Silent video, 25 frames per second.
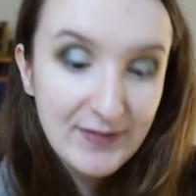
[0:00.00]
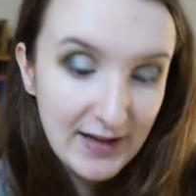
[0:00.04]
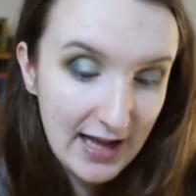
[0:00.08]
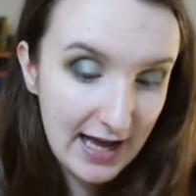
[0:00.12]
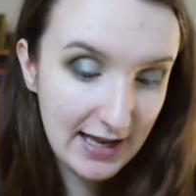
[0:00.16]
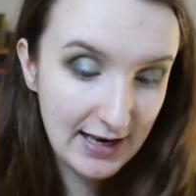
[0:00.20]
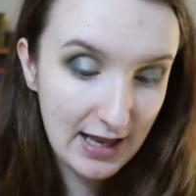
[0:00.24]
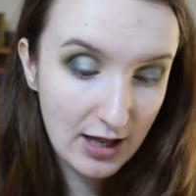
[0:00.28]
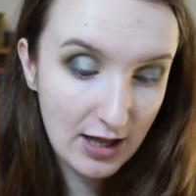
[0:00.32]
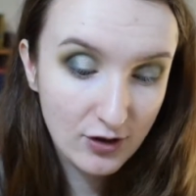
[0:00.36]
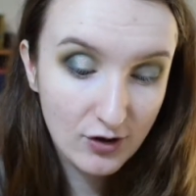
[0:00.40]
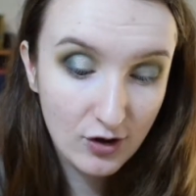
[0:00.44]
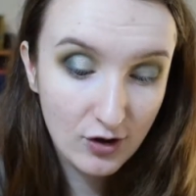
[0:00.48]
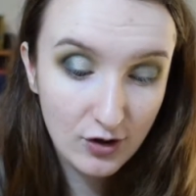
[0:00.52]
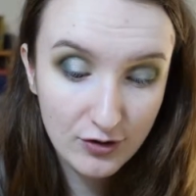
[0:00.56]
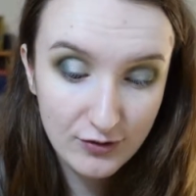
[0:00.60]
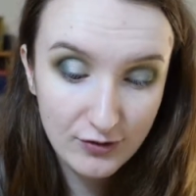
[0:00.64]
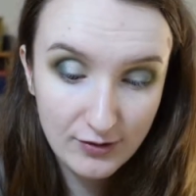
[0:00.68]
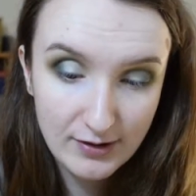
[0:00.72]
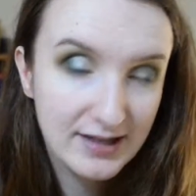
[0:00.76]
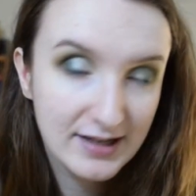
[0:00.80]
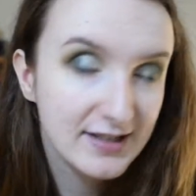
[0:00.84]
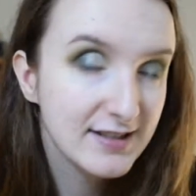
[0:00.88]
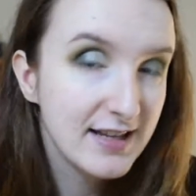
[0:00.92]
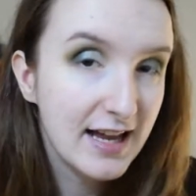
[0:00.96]
and I'll go
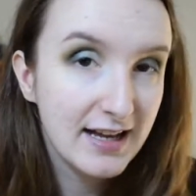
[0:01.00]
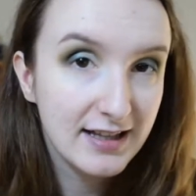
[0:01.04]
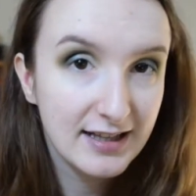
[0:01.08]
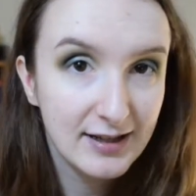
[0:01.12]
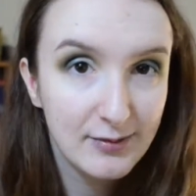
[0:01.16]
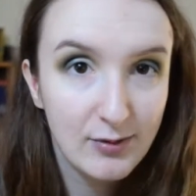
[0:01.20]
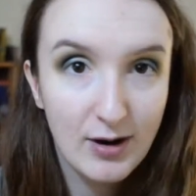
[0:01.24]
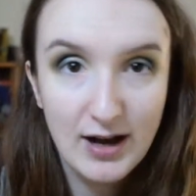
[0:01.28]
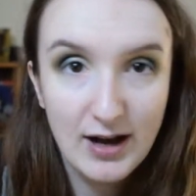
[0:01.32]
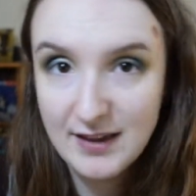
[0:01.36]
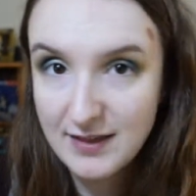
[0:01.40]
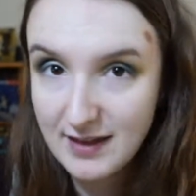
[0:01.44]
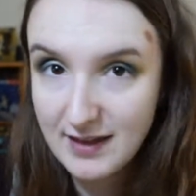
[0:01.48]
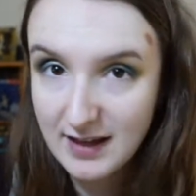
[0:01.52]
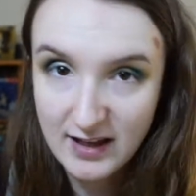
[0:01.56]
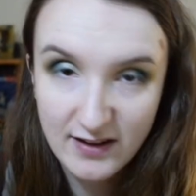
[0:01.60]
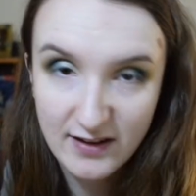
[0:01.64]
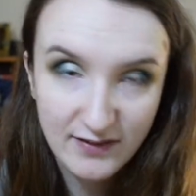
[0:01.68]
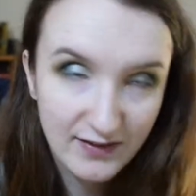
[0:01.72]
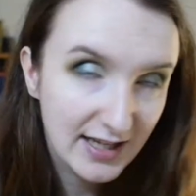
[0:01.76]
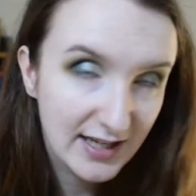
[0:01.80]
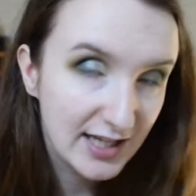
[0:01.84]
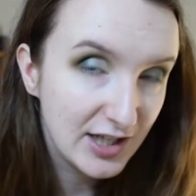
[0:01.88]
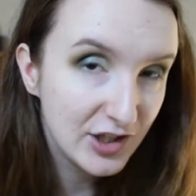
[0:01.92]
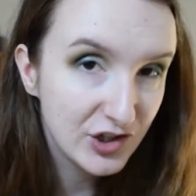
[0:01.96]
through exactly what I think
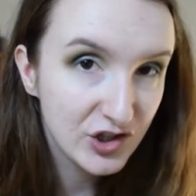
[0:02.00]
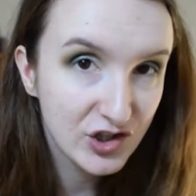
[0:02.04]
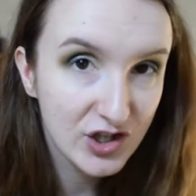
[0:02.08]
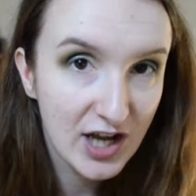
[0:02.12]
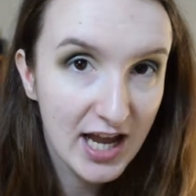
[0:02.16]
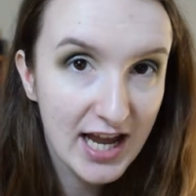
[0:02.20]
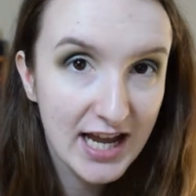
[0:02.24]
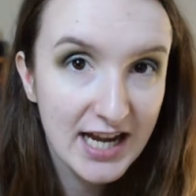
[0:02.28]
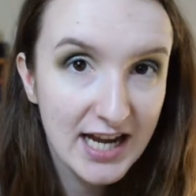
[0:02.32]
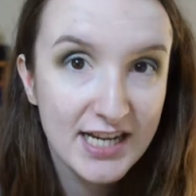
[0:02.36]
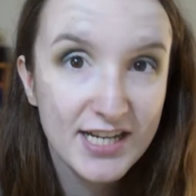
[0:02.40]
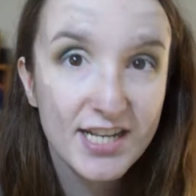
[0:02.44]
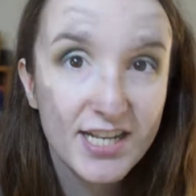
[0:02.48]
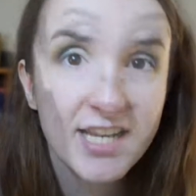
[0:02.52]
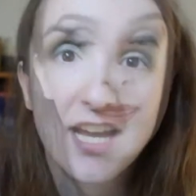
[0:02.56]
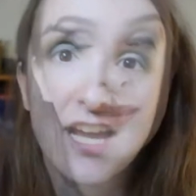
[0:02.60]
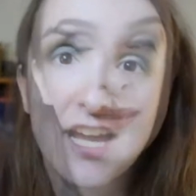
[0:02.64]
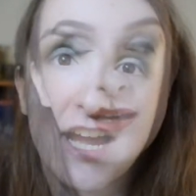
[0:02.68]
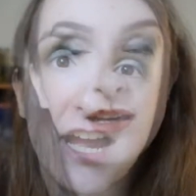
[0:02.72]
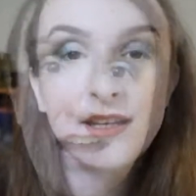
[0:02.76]
of each shade.